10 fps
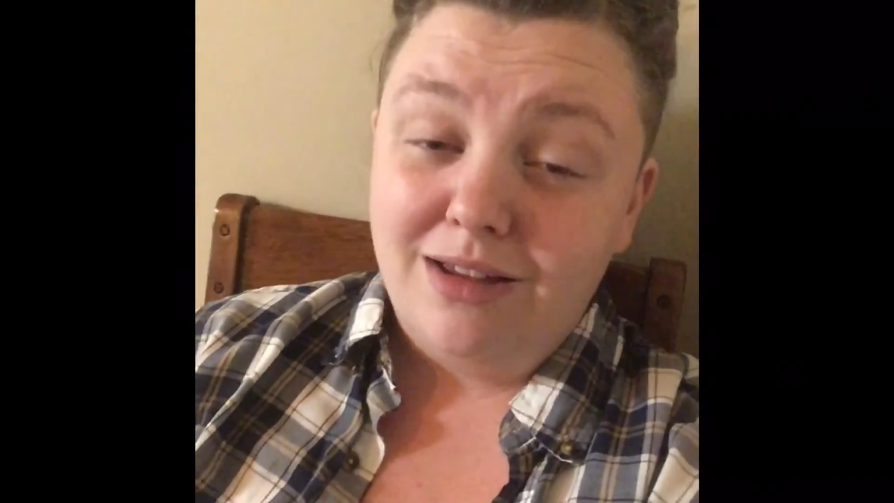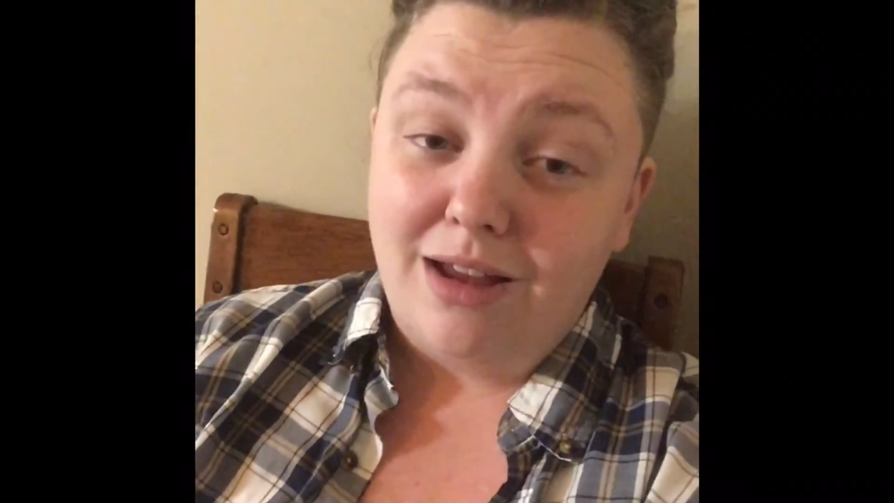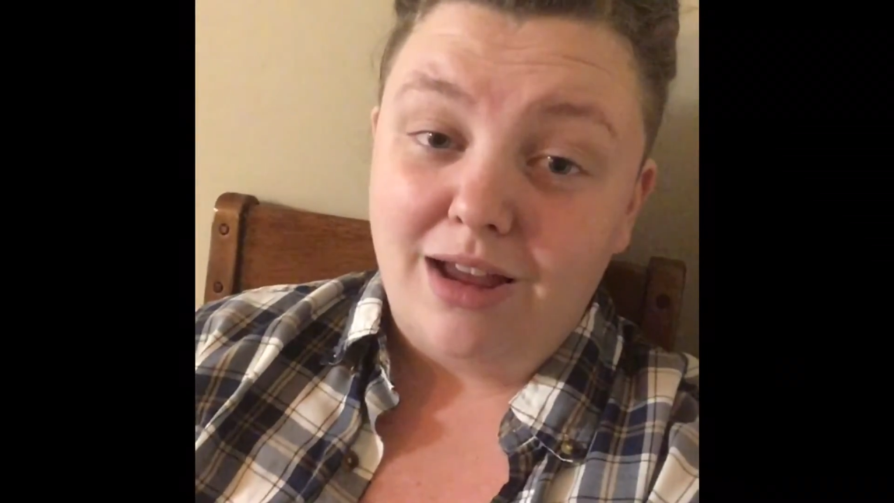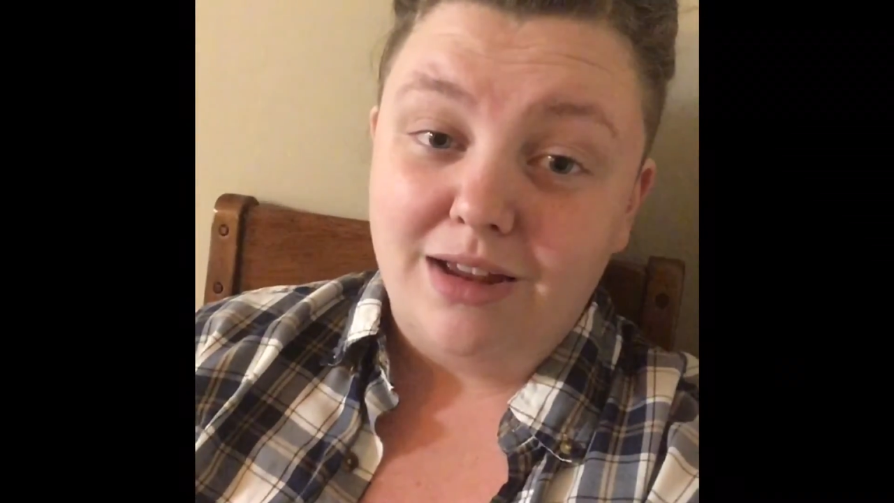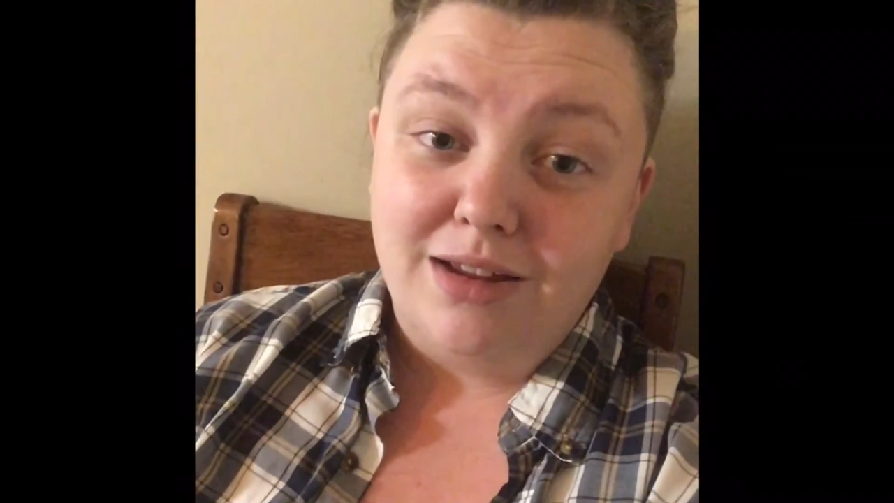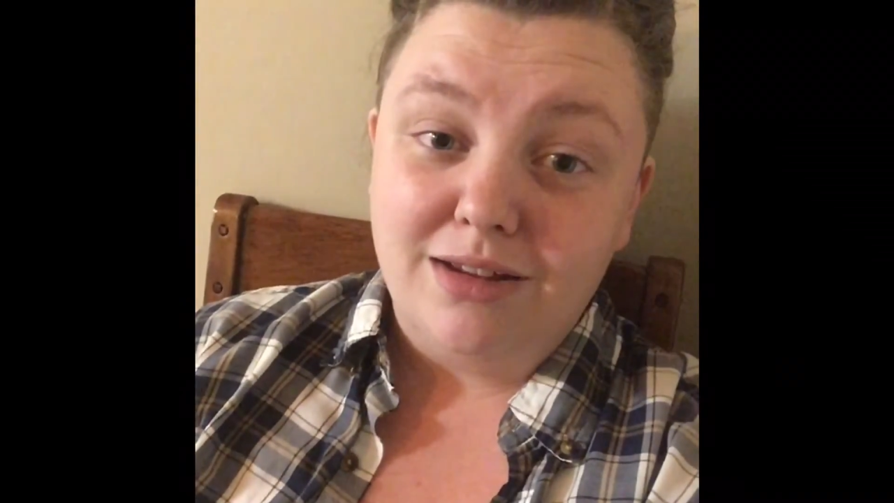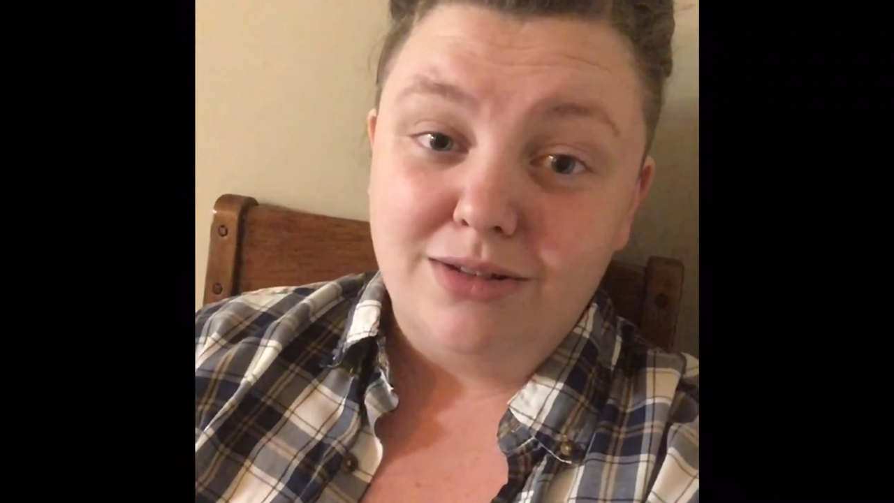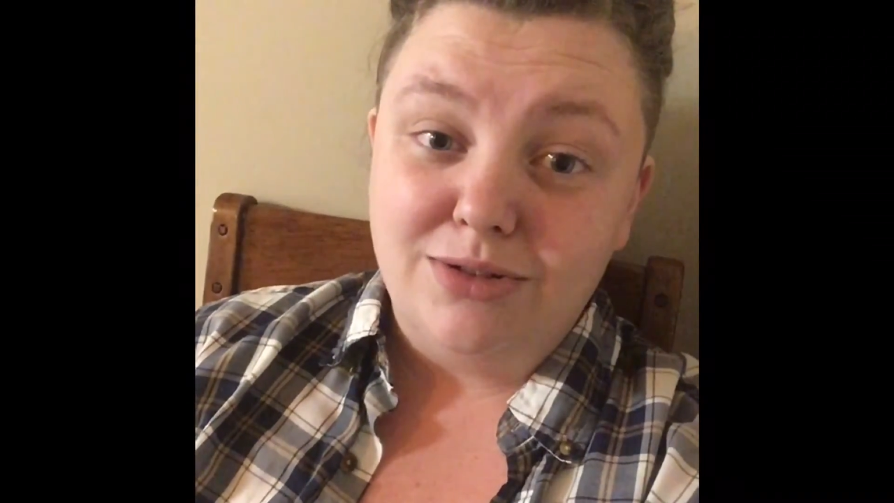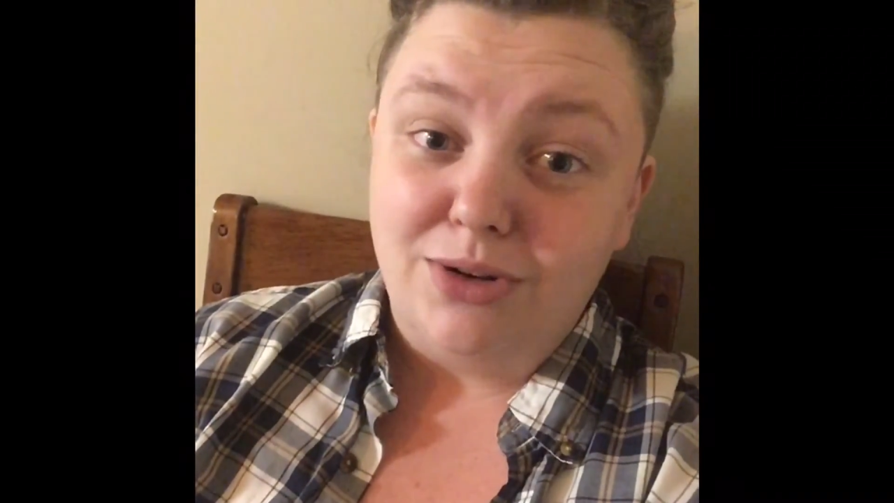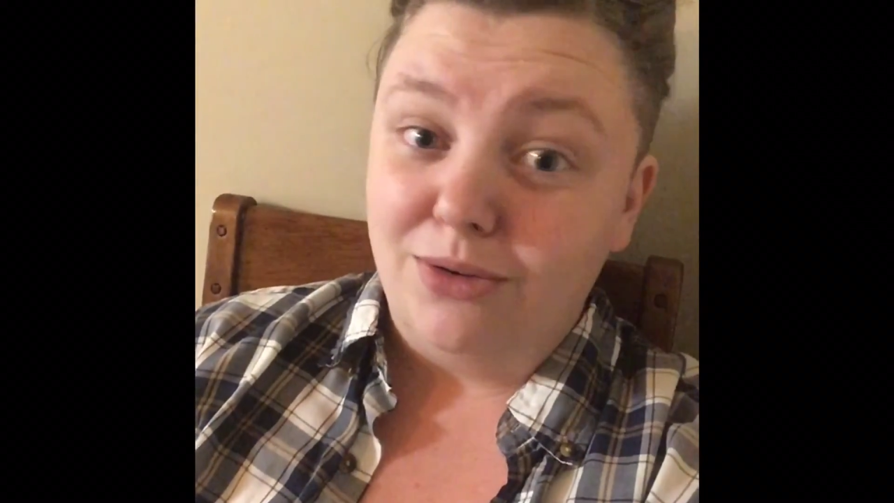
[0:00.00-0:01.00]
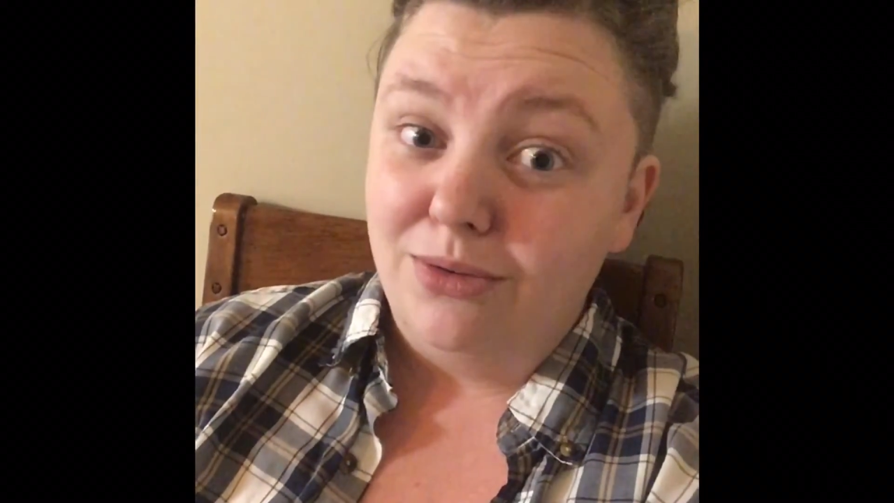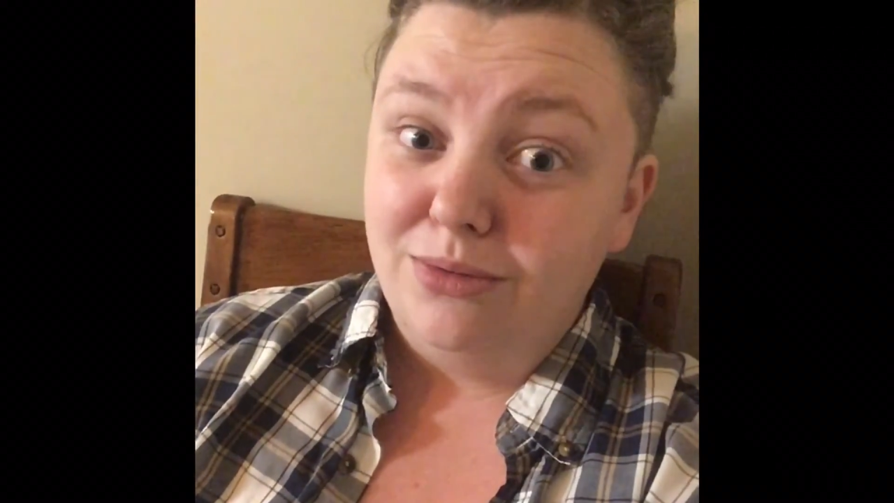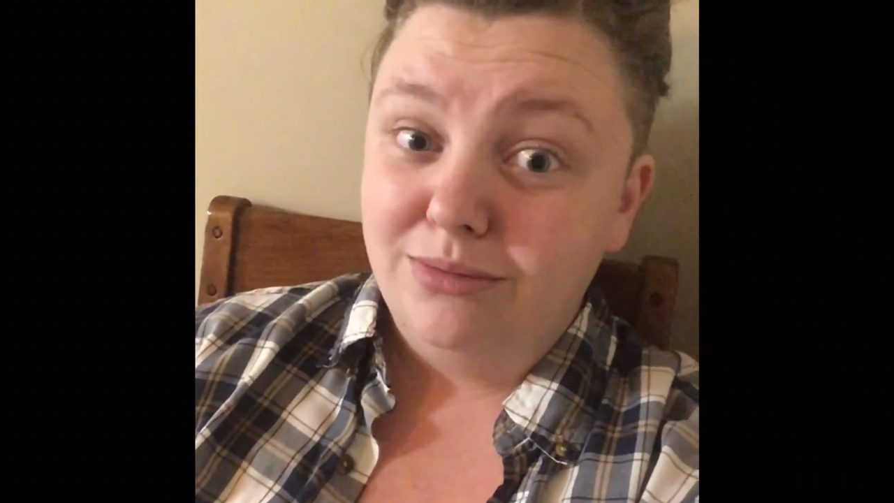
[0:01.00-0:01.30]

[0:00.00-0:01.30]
I don't